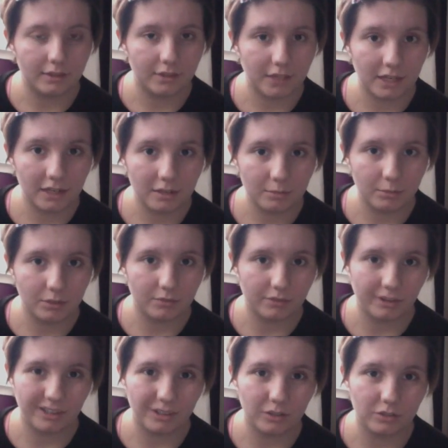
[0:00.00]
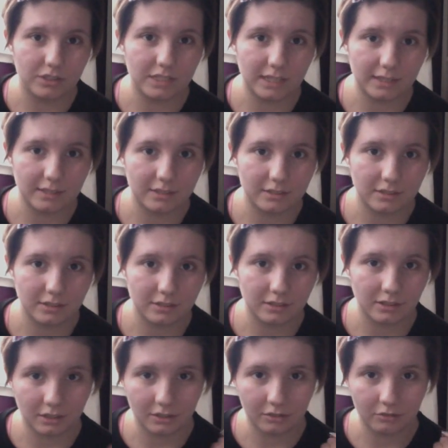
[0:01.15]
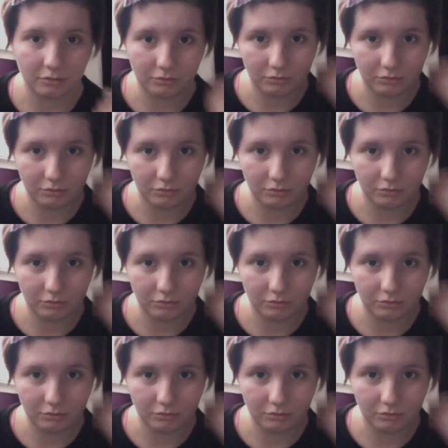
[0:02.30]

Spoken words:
thin but very long cyst that